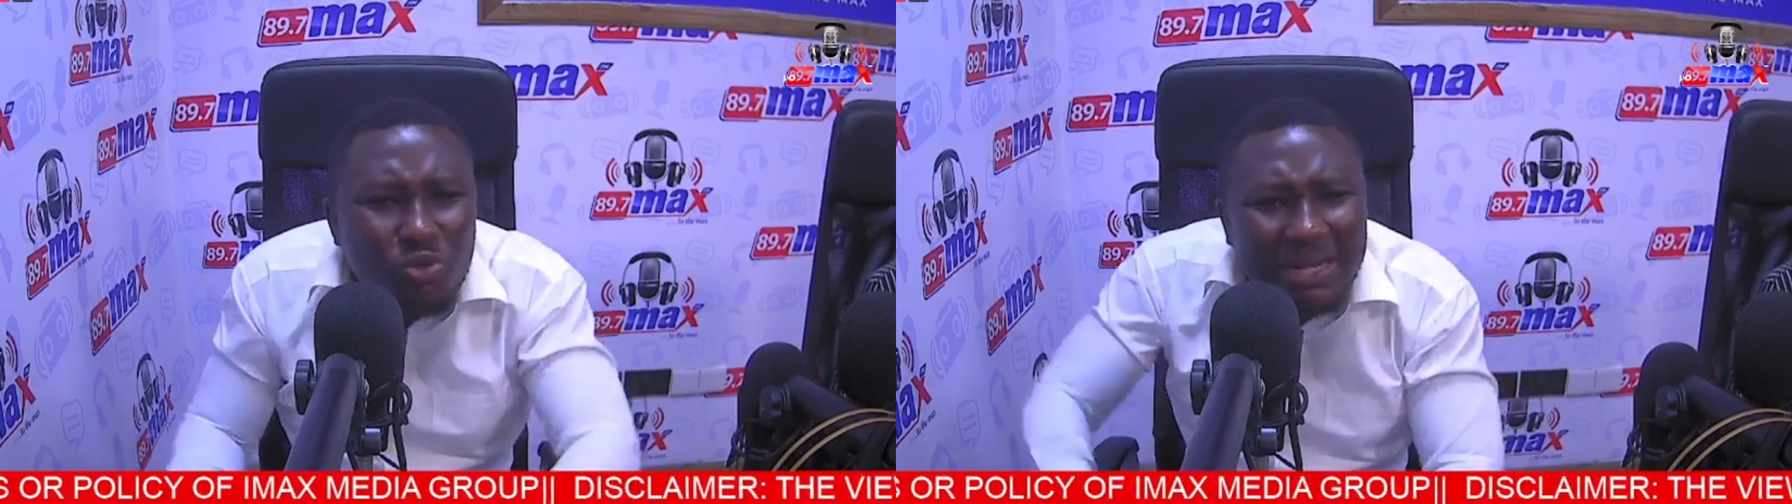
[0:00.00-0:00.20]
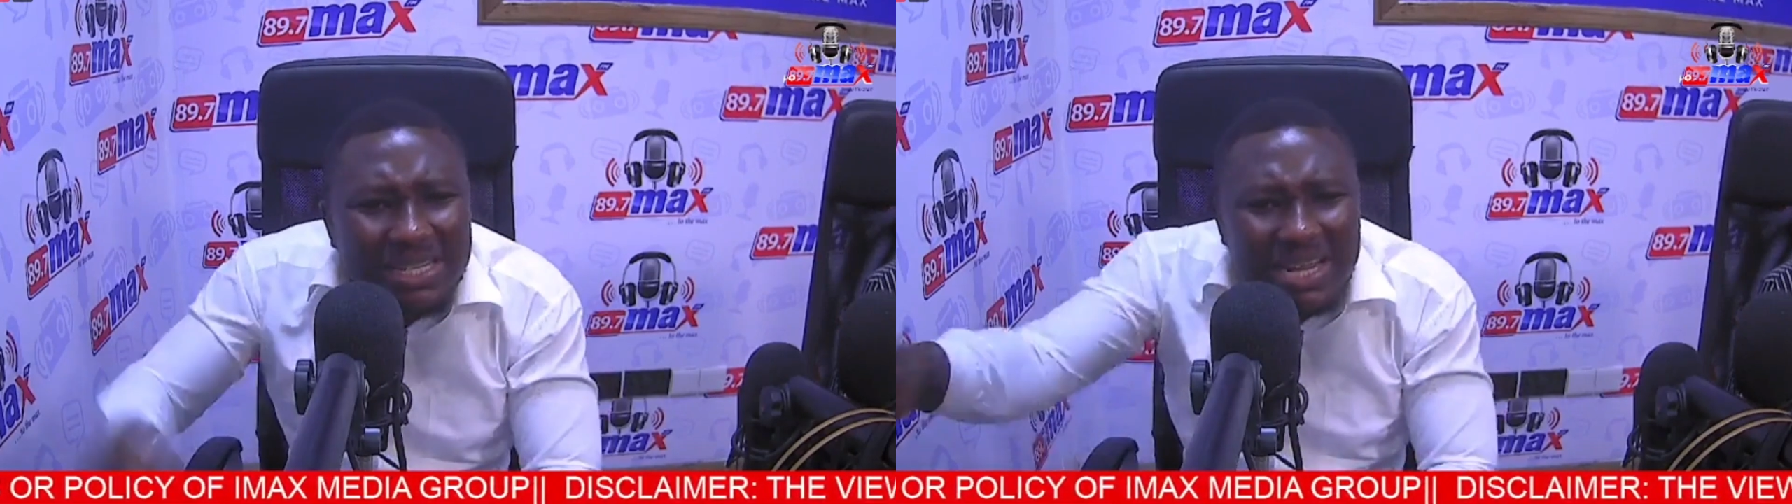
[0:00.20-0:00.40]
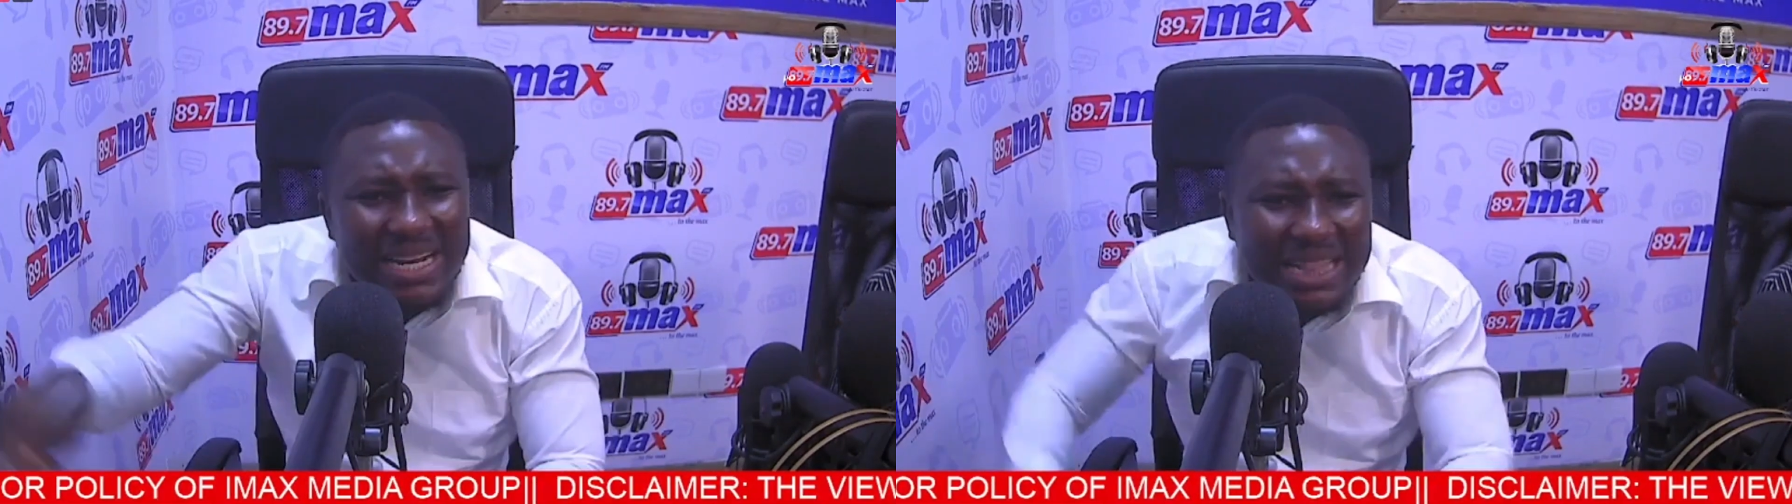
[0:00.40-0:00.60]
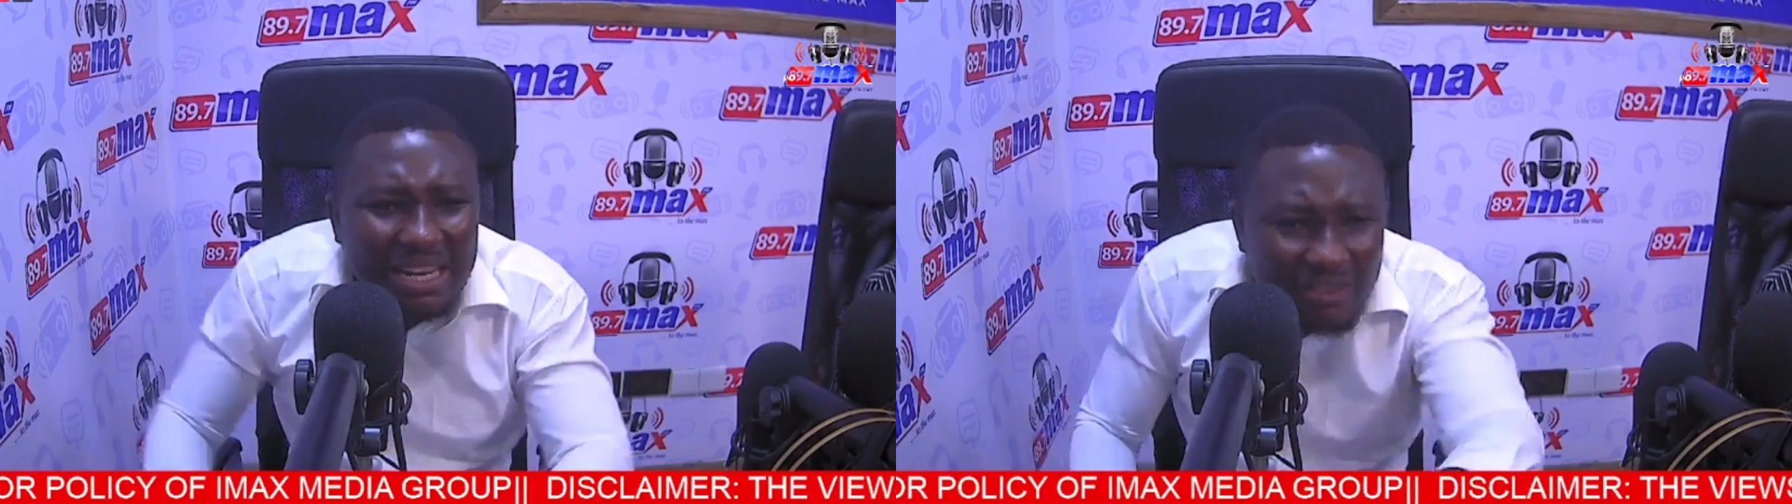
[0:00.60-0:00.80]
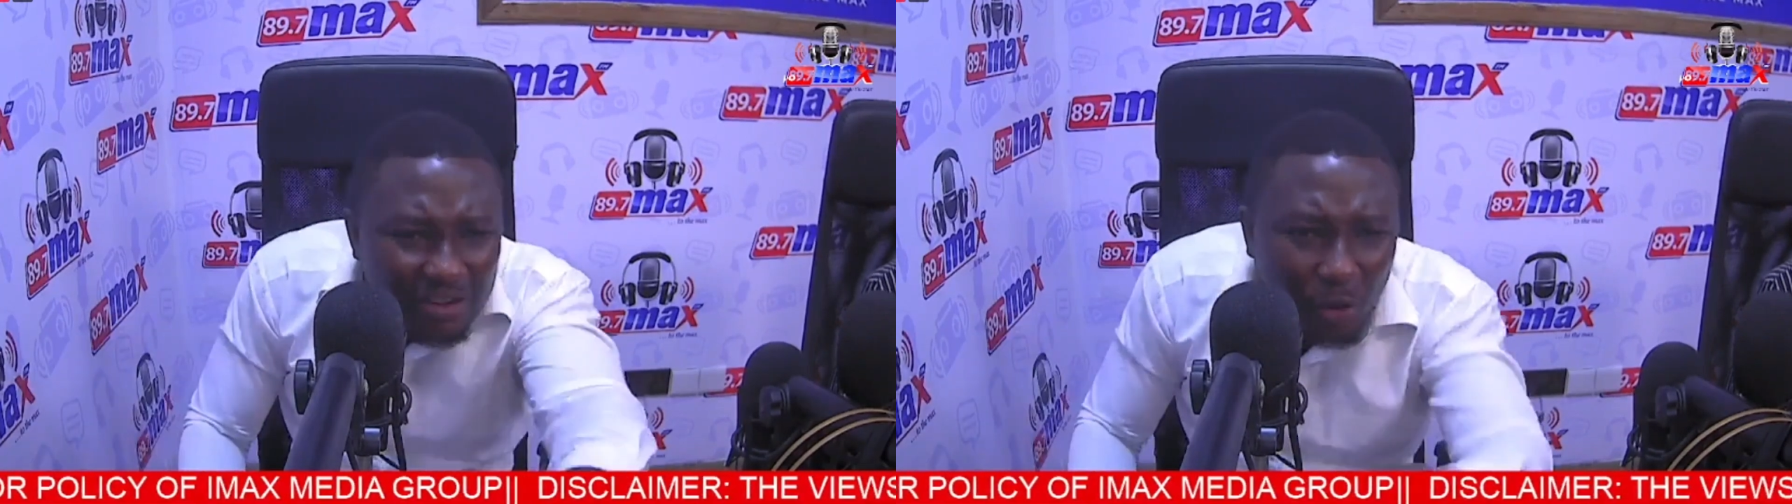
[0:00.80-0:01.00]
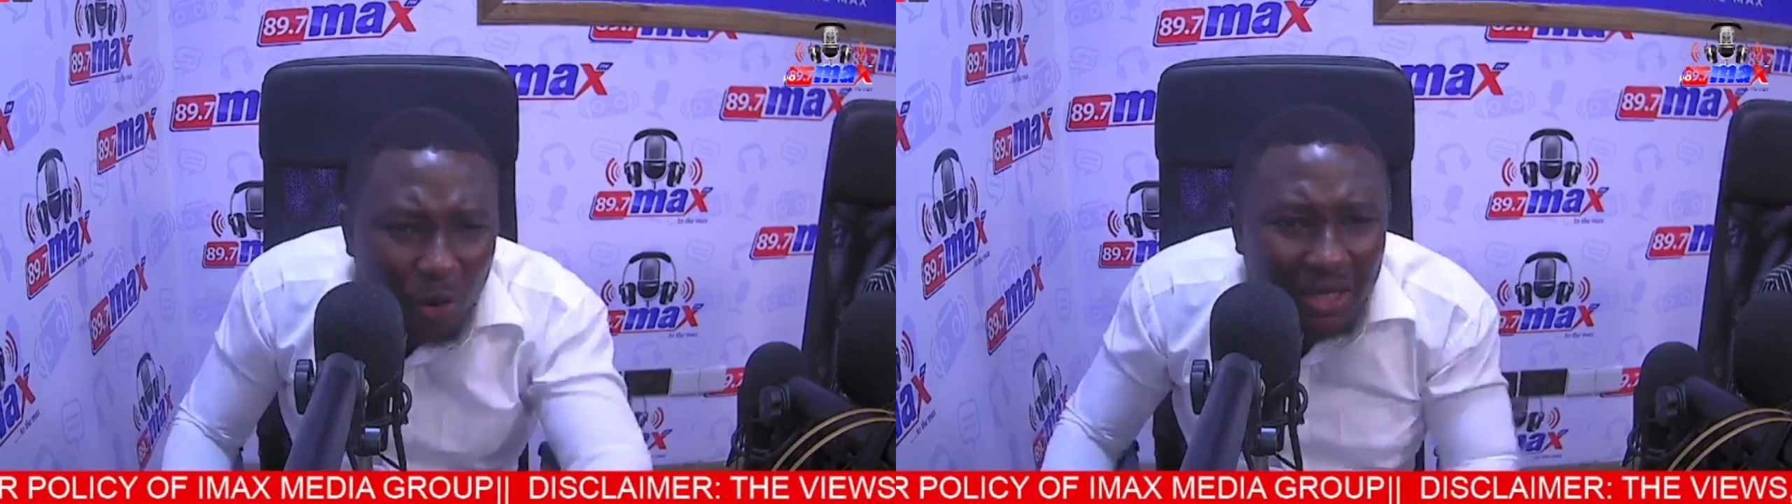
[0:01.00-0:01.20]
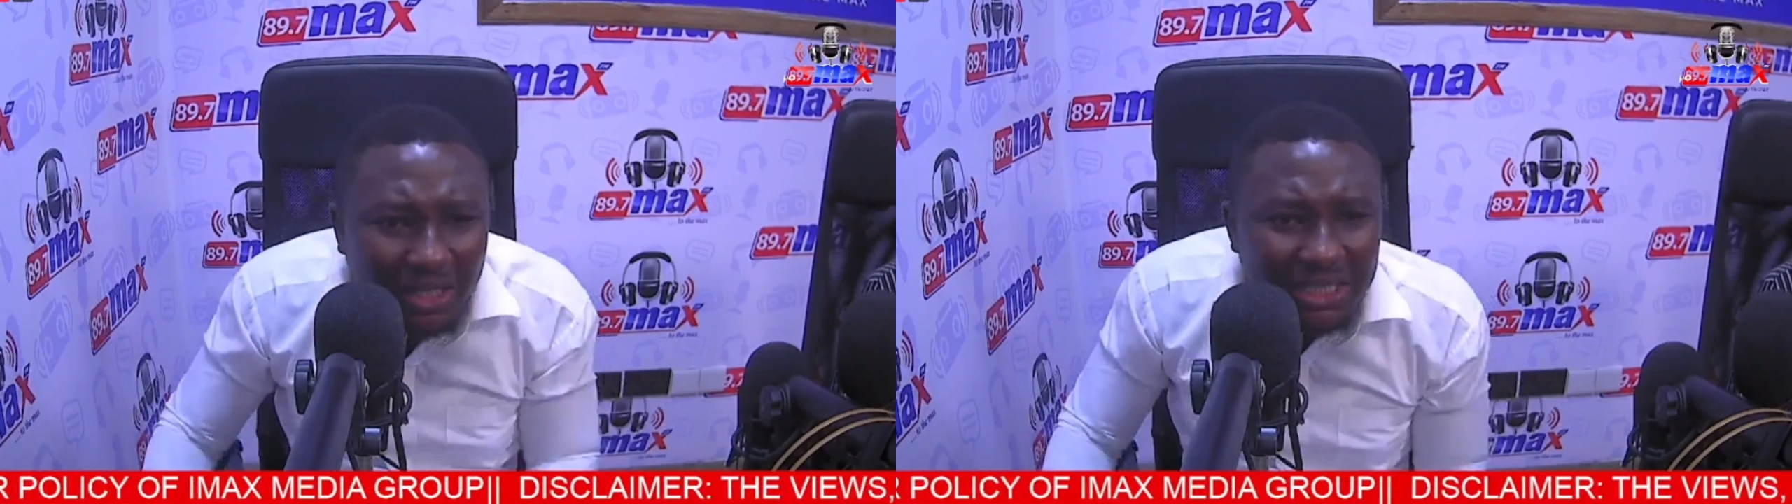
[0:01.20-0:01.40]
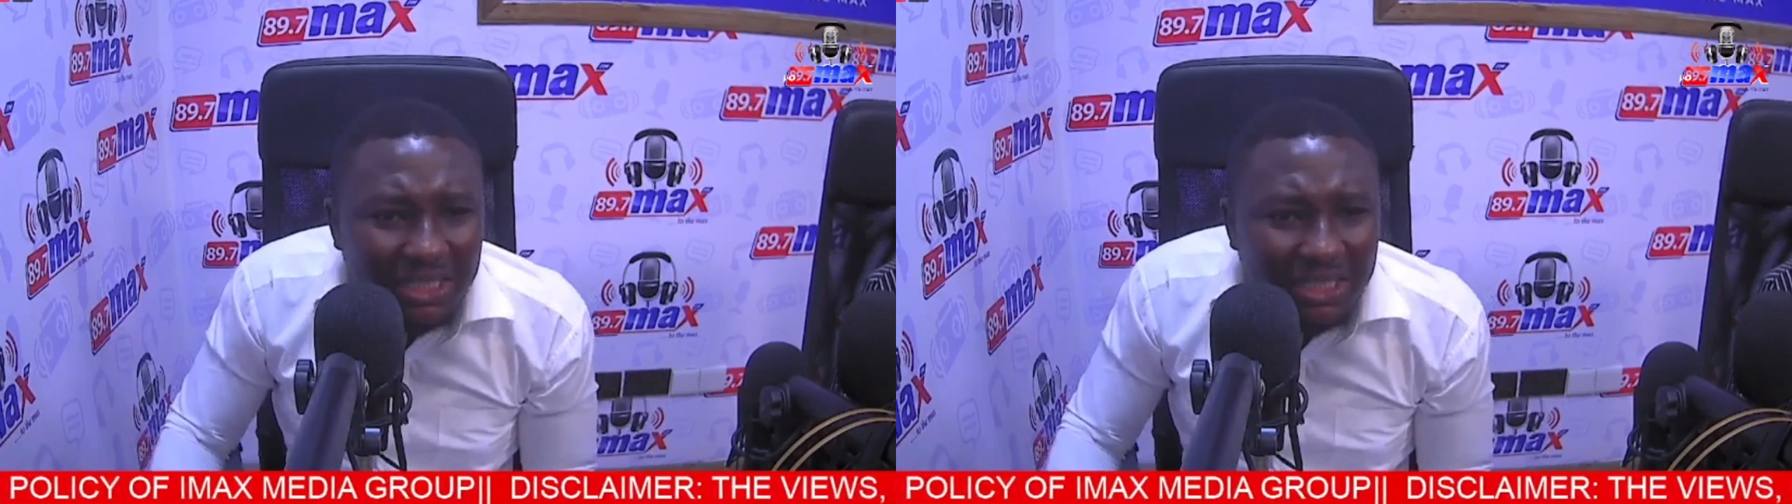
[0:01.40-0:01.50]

Manchester United create for Højlund?